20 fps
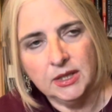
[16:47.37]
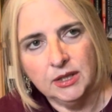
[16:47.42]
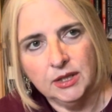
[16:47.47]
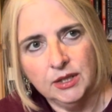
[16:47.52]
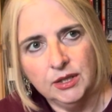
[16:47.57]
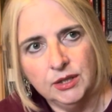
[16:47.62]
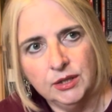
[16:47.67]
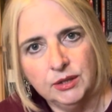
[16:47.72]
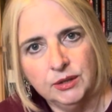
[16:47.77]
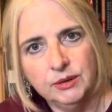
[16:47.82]

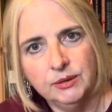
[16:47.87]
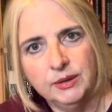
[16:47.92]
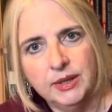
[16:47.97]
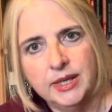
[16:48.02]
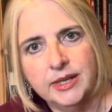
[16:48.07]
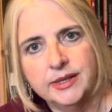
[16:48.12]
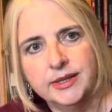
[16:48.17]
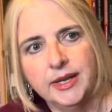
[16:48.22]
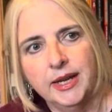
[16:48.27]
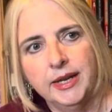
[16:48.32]
who
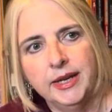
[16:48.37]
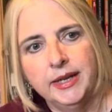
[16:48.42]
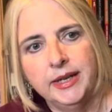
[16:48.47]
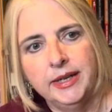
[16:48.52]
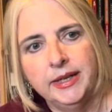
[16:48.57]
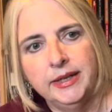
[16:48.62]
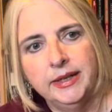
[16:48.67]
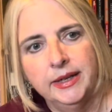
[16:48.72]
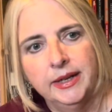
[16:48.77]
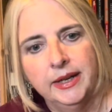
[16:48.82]
is
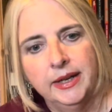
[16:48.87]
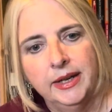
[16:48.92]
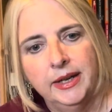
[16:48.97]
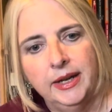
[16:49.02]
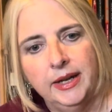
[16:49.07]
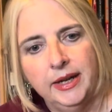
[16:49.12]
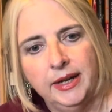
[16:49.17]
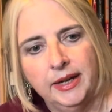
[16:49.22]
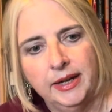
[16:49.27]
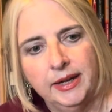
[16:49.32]
a
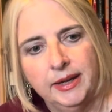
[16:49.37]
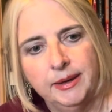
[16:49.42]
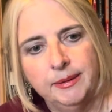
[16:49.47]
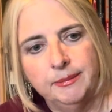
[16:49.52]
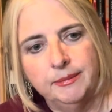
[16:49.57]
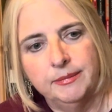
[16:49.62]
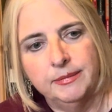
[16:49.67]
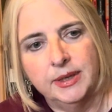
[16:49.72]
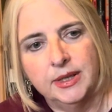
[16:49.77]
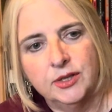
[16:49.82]

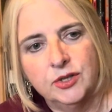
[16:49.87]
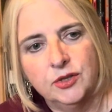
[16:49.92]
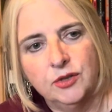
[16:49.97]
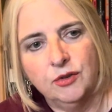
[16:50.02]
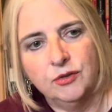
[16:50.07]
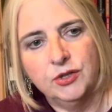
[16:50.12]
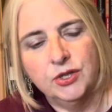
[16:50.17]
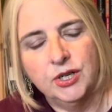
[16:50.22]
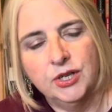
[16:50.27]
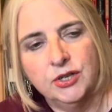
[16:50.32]

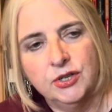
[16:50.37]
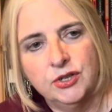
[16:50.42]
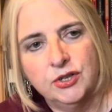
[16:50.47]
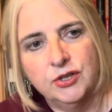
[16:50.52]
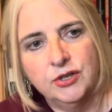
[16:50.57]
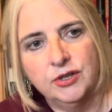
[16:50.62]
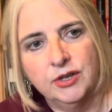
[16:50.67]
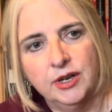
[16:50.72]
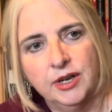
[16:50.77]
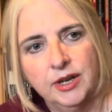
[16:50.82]

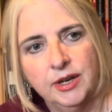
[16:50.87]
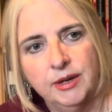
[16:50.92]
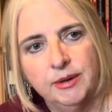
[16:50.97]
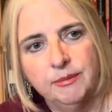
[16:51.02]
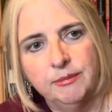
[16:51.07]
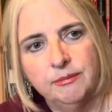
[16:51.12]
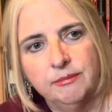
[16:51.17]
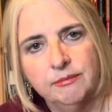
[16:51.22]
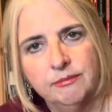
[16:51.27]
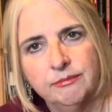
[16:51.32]
Scottish
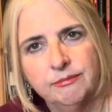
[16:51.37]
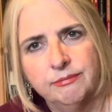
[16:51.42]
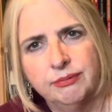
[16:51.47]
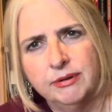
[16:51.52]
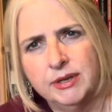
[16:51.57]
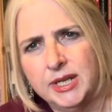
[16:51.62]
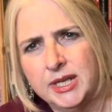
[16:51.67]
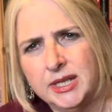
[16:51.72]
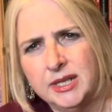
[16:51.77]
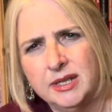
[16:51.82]

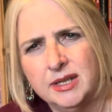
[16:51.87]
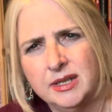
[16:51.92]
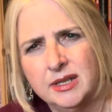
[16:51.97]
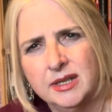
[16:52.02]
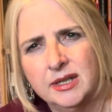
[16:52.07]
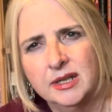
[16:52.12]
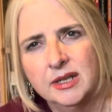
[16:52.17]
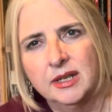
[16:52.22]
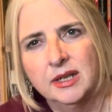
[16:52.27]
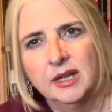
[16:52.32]
priest.
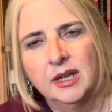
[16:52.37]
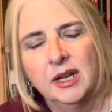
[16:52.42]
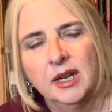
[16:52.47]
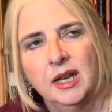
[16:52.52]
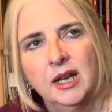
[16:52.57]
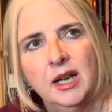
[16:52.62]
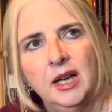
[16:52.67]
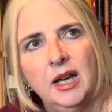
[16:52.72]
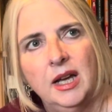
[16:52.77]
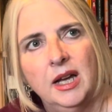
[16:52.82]

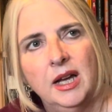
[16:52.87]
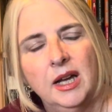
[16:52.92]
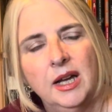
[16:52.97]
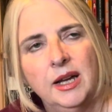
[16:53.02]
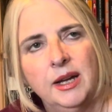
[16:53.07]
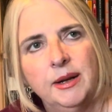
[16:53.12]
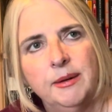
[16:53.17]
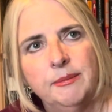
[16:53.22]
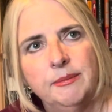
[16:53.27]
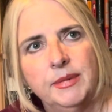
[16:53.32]

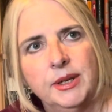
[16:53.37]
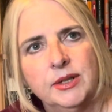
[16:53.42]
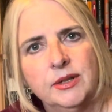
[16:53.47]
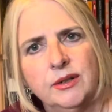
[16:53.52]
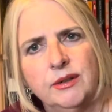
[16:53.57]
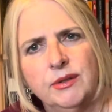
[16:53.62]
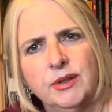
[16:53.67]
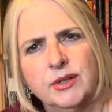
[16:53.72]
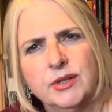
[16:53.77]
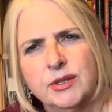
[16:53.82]
I don't know
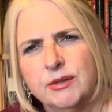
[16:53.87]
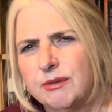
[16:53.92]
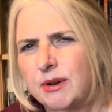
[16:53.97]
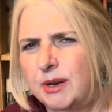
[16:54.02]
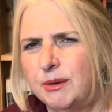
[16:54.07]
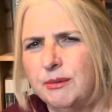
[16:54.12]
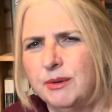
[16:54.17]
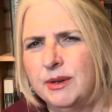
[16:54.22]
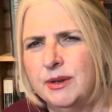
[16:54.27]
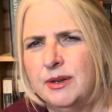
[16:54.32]
if that's the
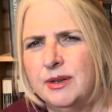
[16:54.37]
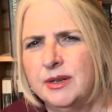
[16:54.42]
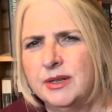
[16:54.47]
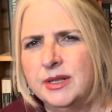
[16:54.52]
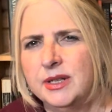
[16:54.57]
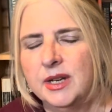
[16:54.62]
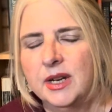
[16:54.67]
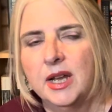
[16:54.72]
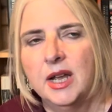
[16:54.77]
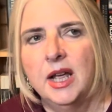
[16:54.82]
right word.
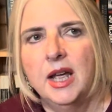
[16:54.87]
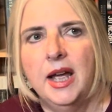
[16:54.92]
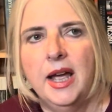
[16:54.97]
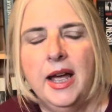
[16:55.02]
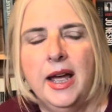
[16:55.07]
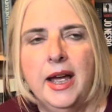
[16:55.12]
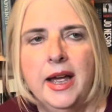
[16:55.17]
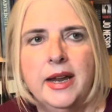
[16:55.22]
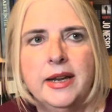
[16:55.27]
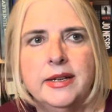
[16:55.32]

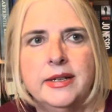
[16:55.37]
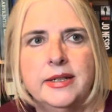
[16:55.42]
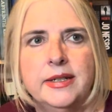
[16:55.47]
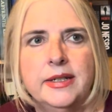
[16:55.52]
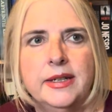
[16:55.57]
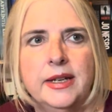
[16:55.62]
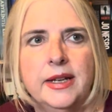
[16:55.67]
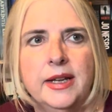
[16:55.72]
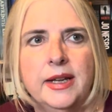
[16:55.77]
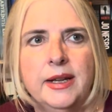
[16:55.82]
And
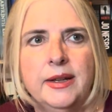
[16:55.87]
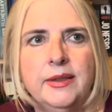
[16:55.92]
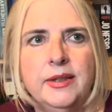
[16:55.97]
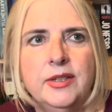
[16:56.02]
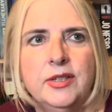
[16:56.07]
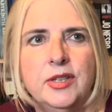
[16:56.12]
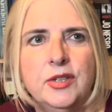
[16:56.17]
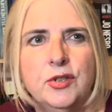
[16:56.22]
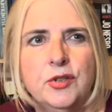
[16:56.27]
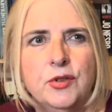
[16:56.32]

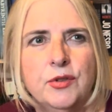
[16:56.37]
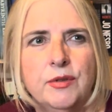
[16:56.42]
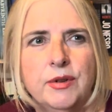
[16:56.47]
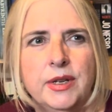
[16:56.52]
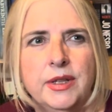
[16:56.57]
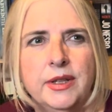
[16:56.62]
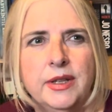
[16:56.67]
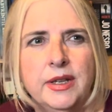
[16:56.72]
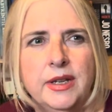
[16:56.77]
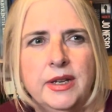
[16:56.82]
this is
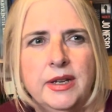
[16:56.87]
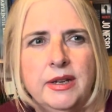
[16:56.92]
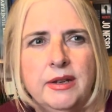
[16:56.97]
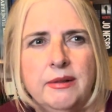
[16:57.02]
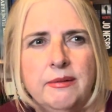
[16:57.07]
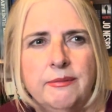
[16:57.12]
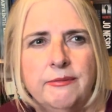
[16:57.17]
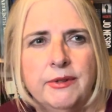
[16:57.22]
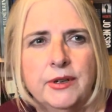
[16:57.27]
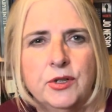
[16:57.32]
during the
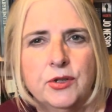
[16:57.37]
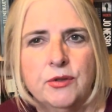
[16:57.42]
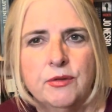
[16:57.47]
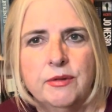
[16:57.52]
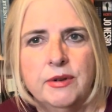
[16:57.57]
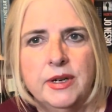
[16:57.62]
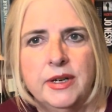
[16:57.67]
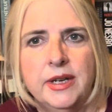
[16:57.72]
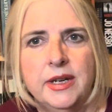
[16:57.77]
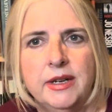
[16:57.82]

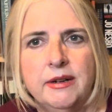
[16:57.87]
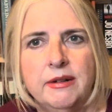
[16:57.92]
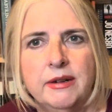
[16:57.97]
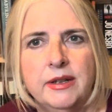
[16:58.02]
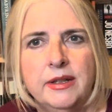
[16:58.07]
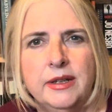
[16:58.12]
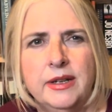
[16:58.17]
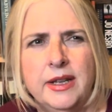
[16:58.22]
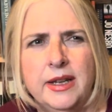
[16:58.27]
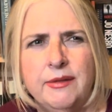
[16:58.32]
Victorian era,
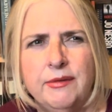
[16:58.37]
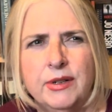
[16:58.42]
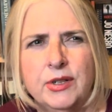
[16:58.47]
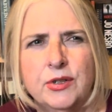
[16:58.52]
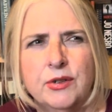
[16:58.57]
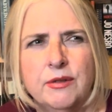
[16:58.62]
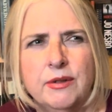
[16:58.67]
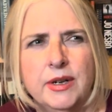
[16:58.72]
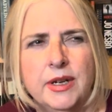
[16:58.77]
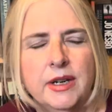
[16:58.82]
the late
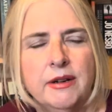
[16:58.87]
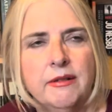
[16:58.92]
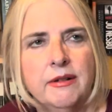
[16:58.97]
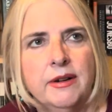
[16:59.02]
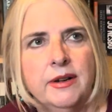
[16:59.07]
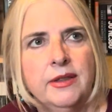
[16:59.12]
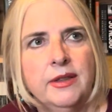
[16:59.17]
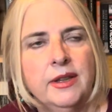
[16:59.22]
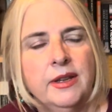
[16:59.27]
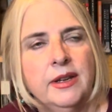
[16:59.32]
Victorian era,
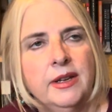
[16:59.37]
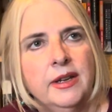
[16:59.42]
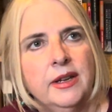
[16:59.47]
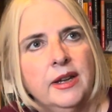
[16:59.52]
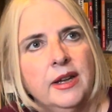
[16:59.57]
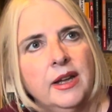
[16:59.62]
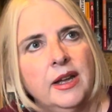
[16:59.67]
I think.